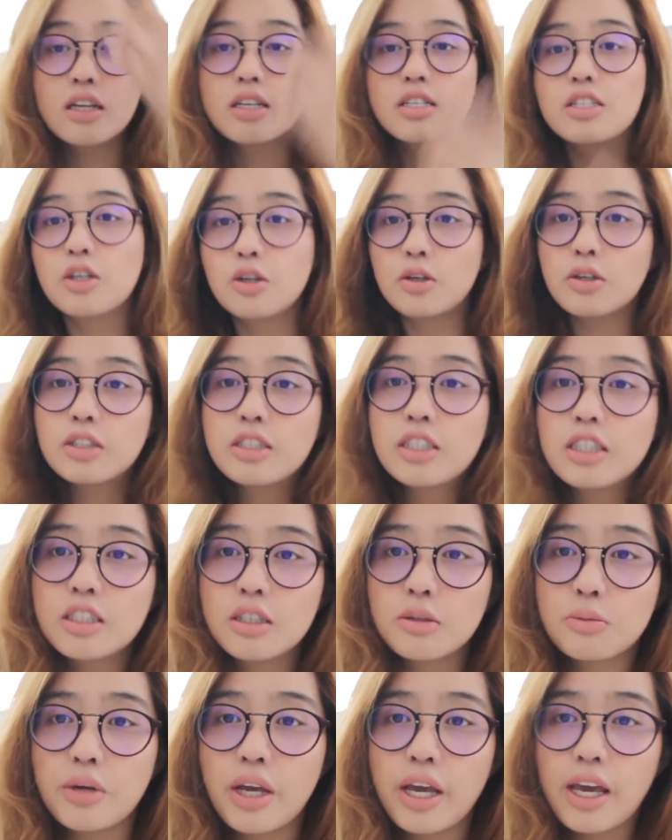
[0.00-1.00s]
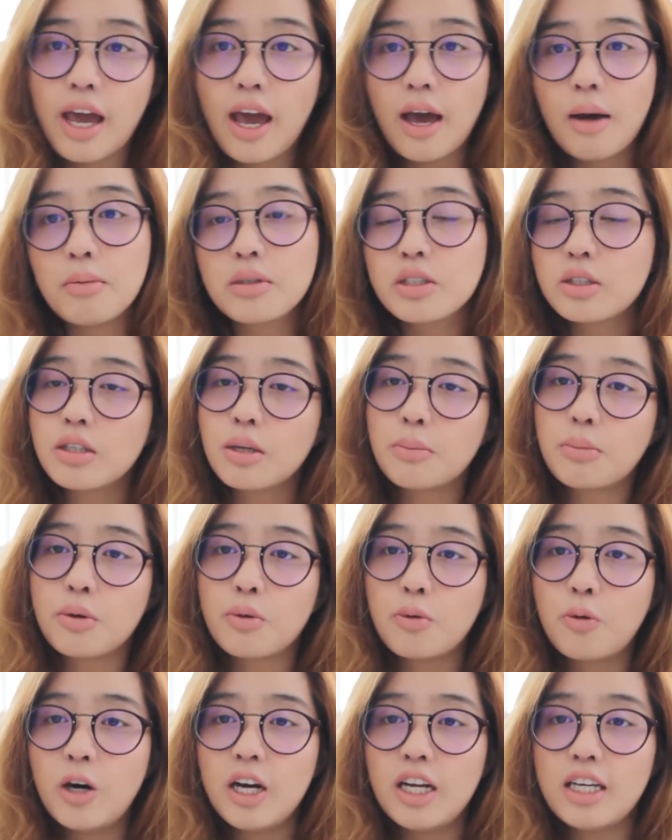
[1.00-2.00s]
So just to recap, so number
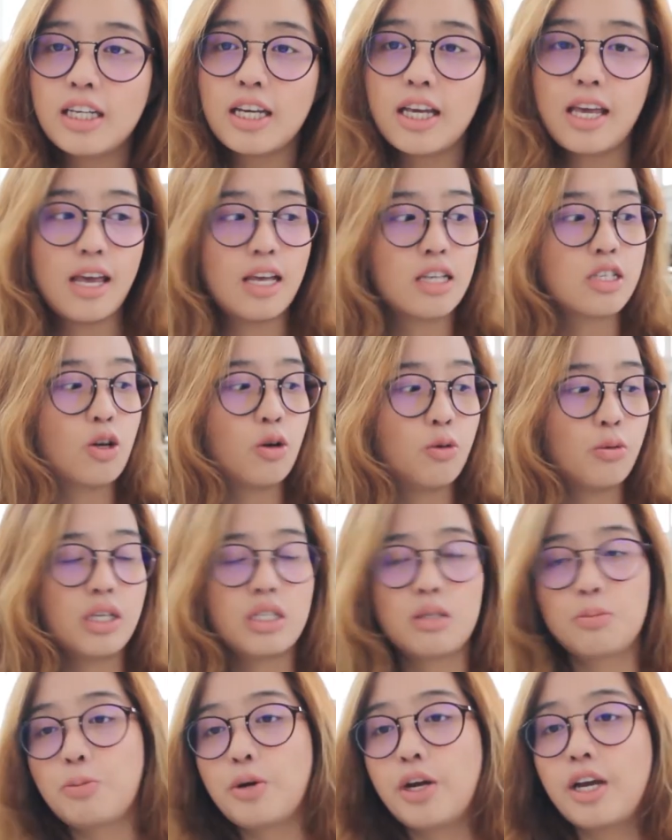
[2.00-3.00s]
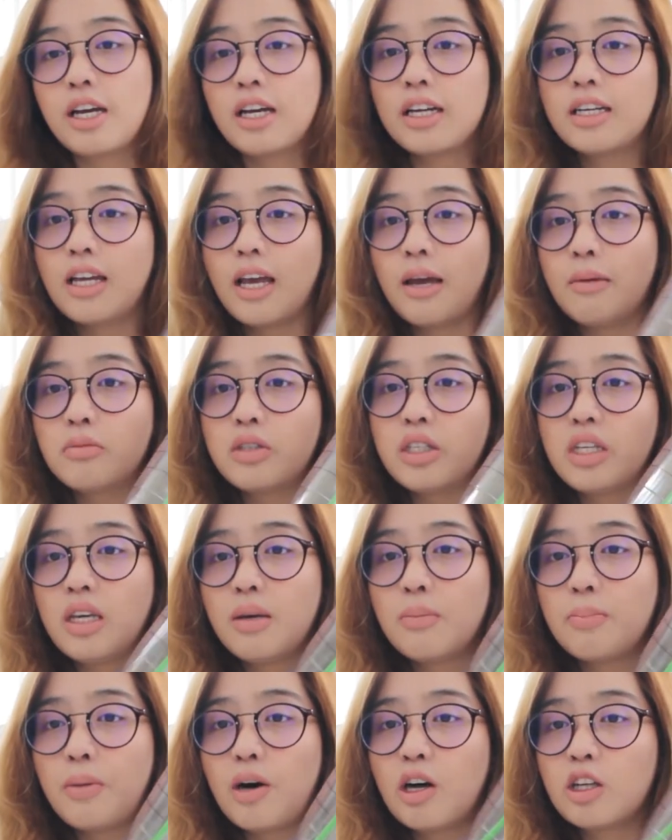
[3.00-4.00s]
one is always bring an
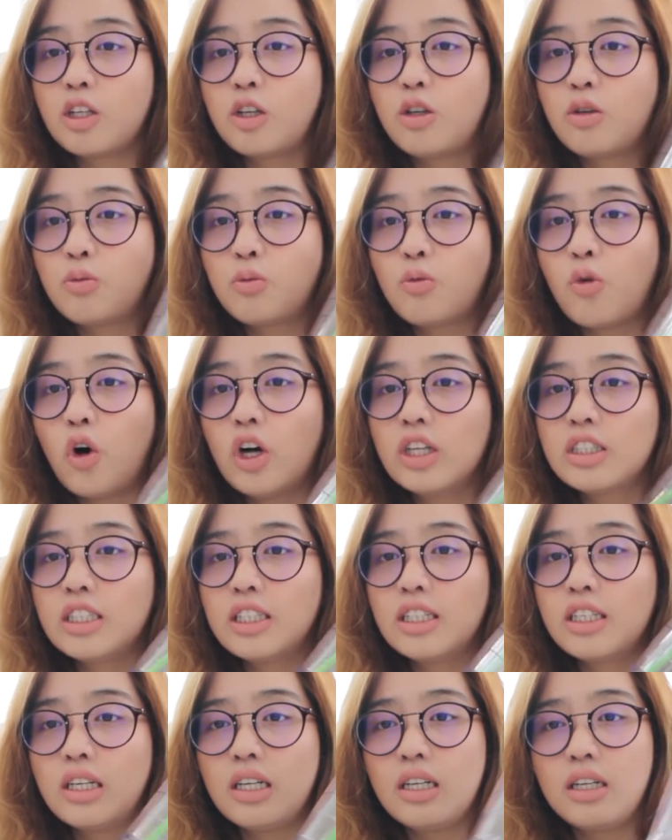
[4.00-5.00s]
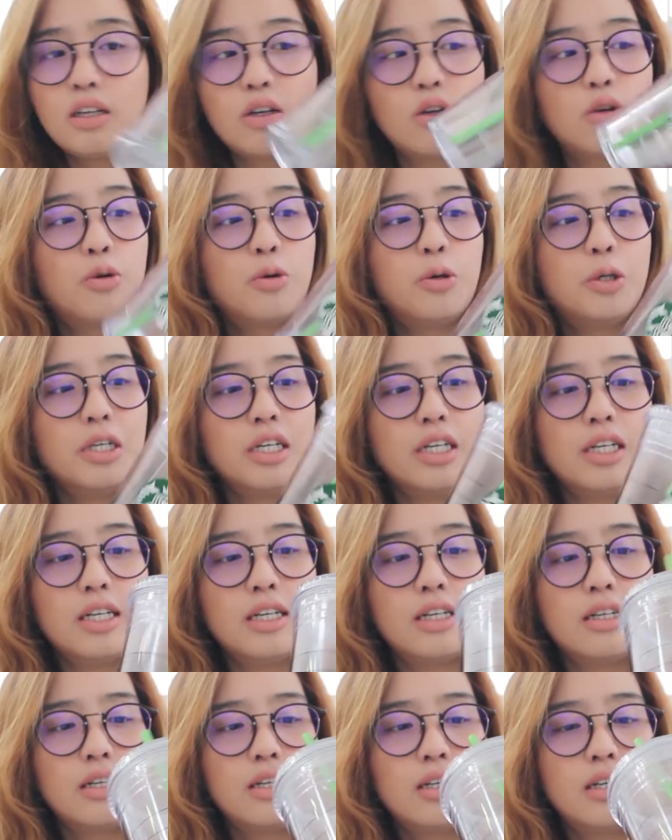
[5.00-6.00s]
empty bottle of water
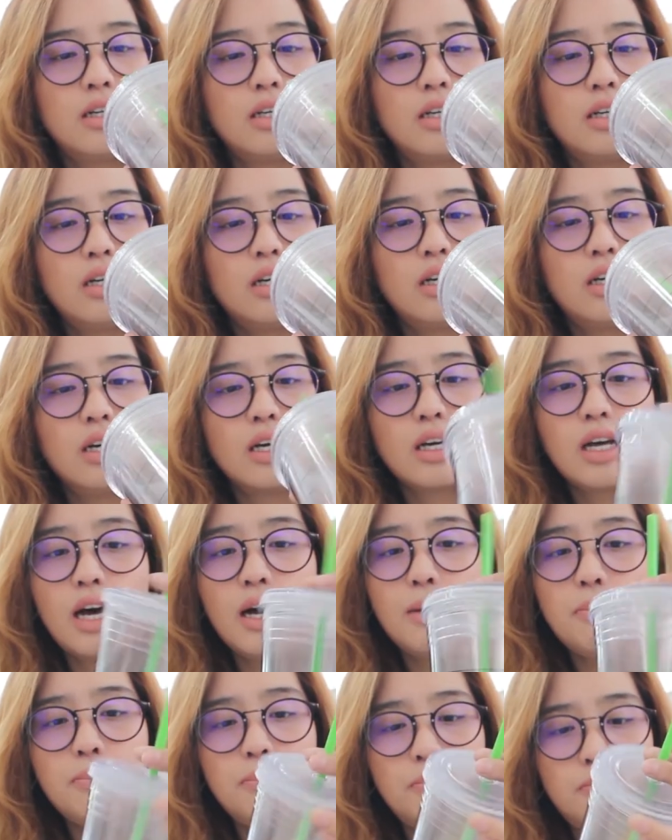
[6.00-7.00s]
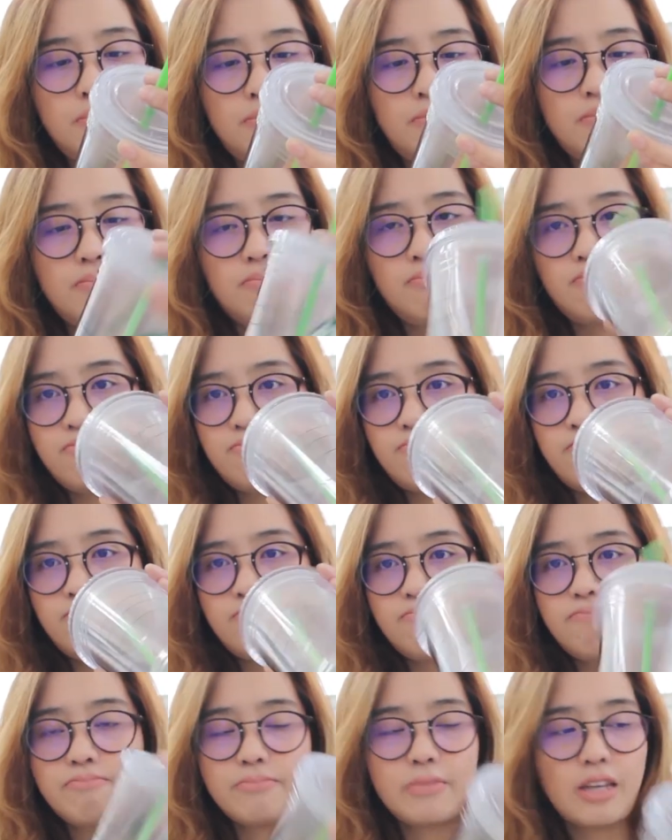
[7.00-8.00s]
or a cup.
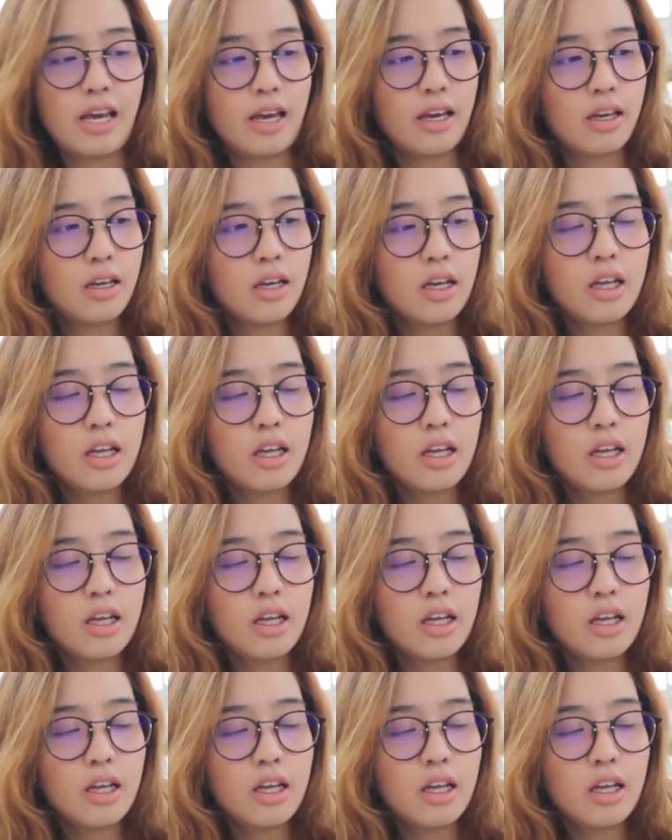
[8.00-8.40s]
Yeah.